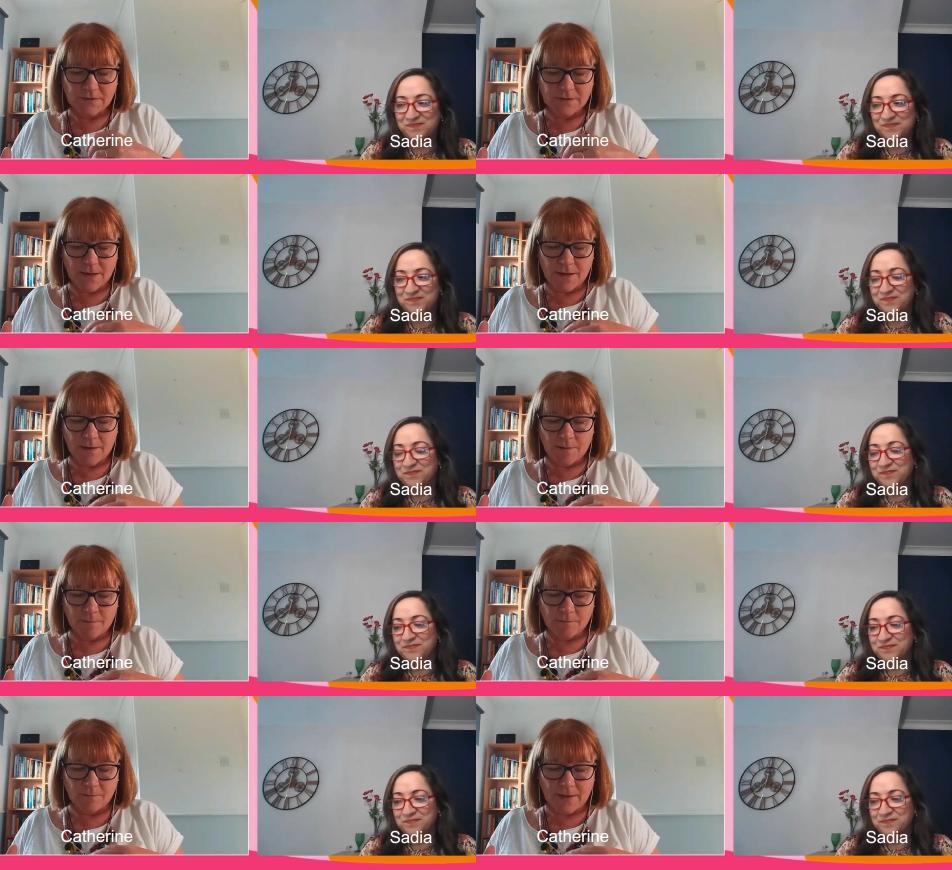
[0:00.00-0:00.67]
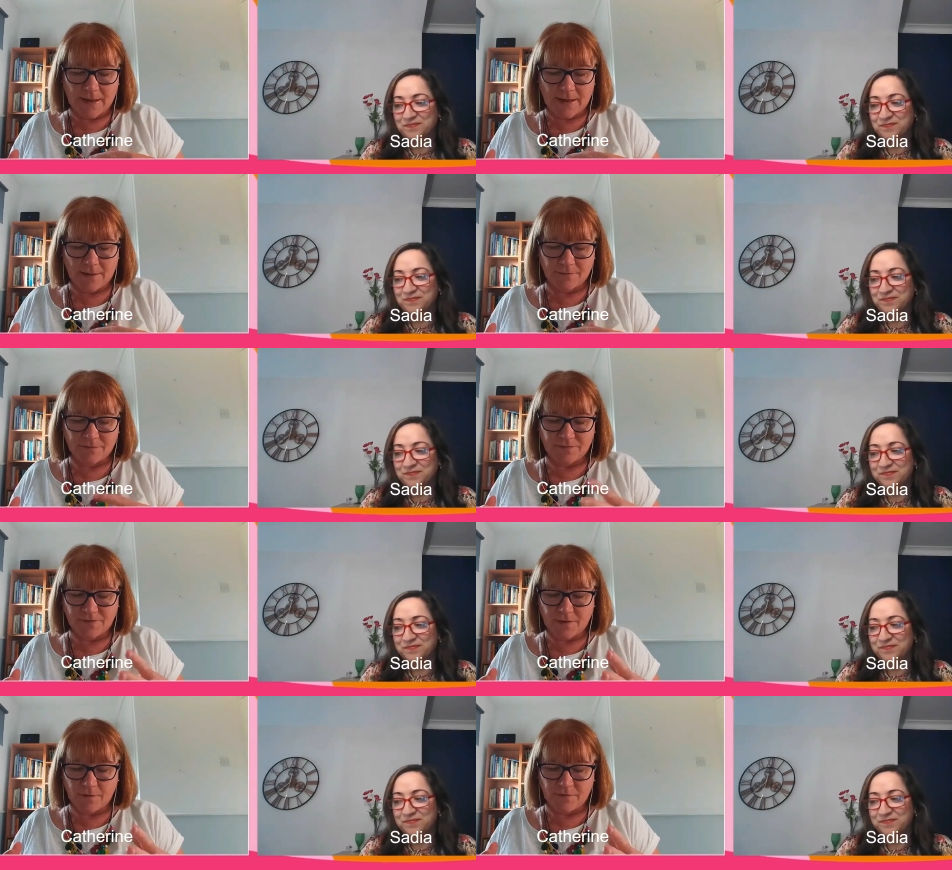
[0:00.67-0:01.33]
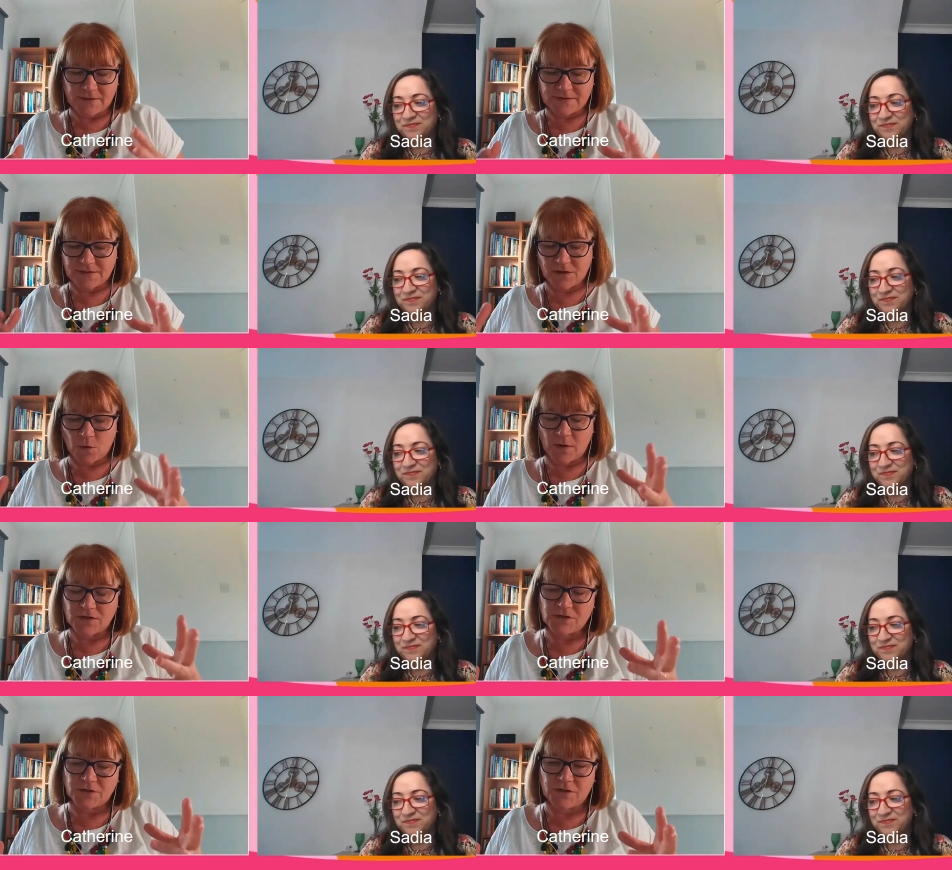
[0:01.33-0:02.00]
Speaker 1: um, I suppose
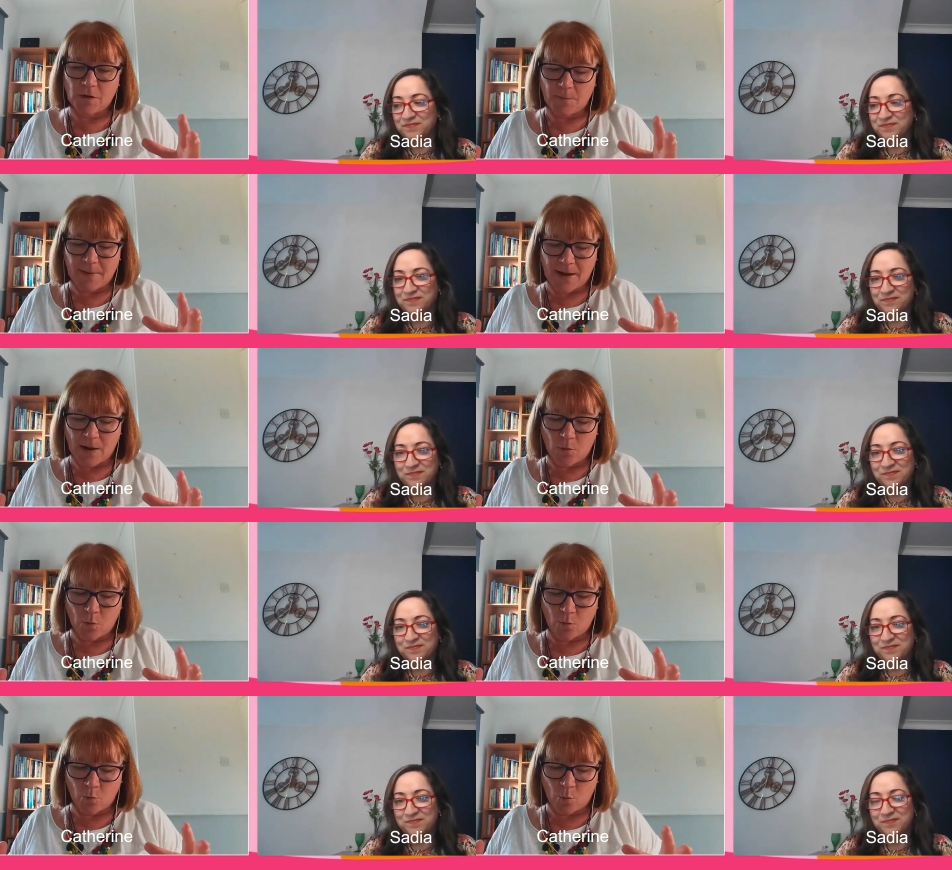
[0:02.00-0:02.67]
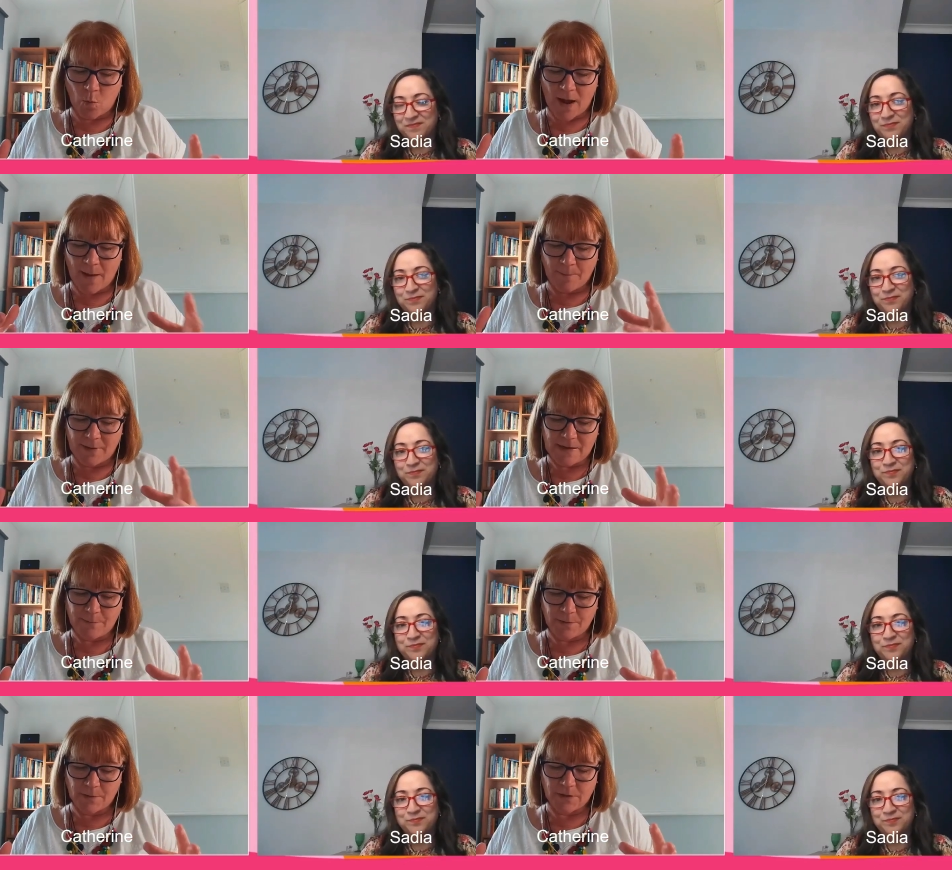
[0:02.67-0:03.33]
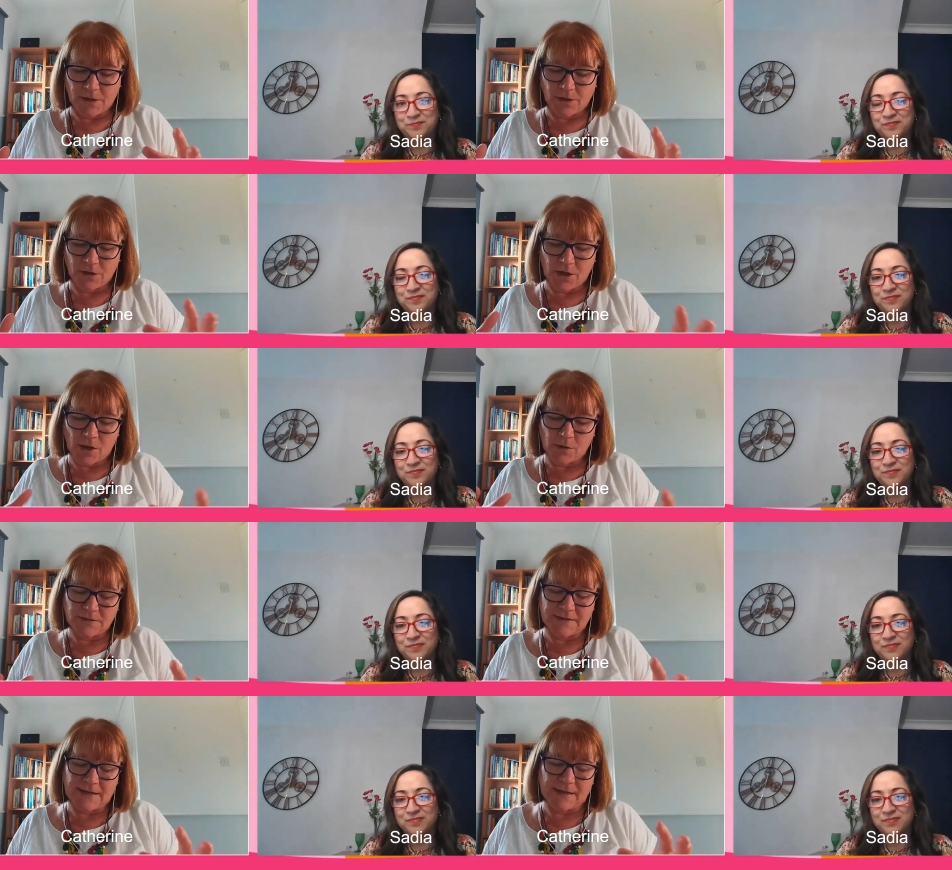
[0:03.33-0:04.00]
um, there is the question
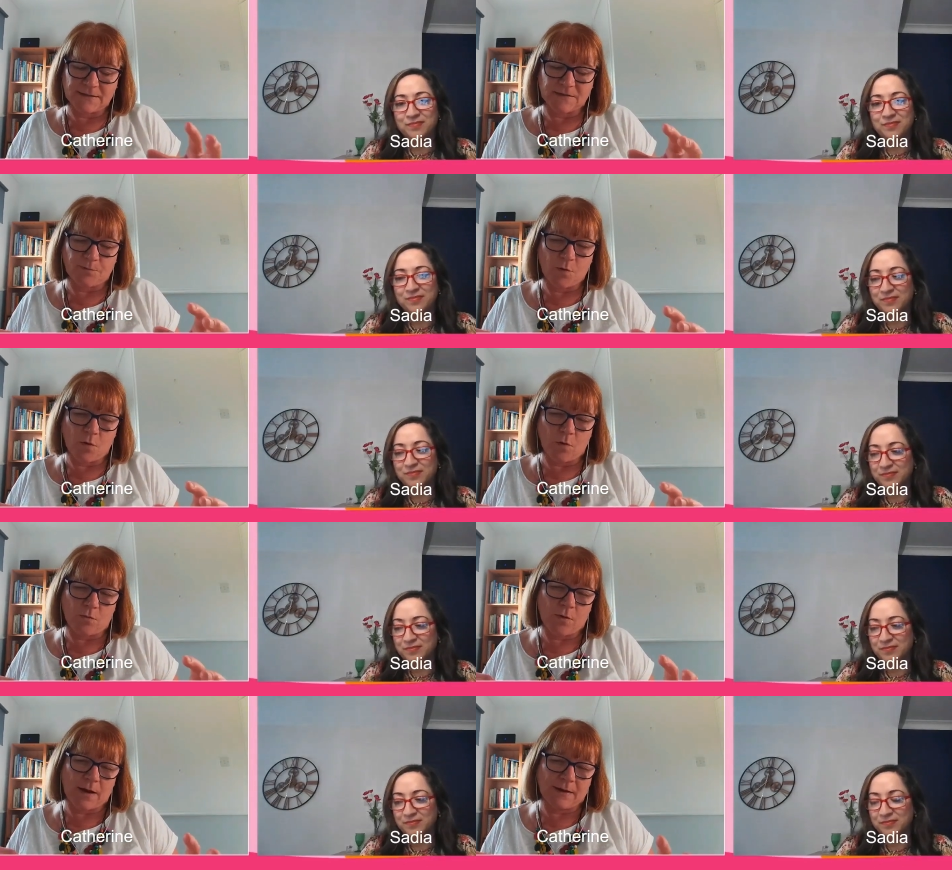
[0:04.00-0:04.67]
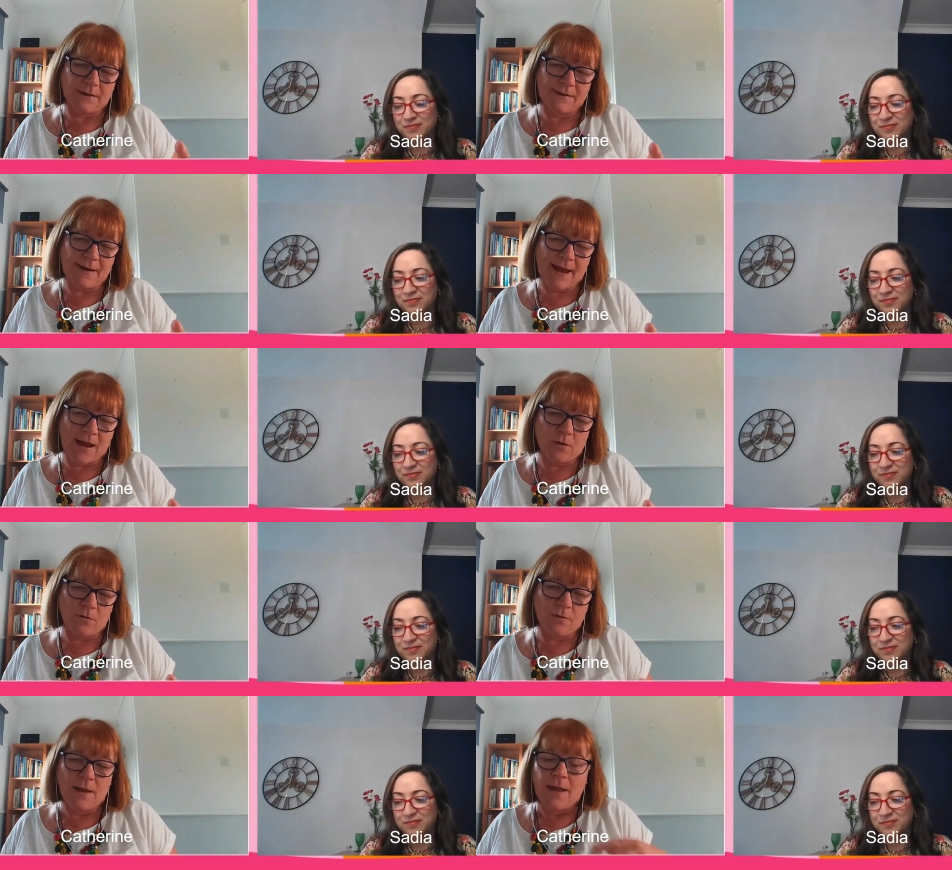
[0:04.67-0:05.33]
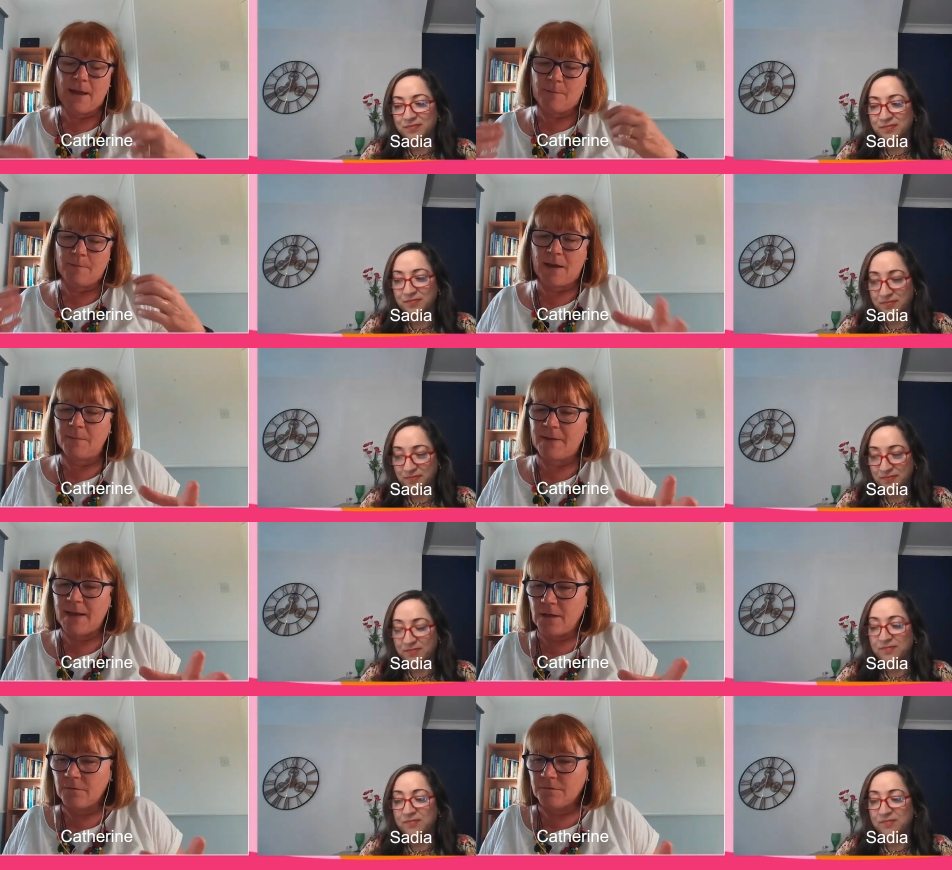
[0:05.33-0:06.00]
about where people can go to get support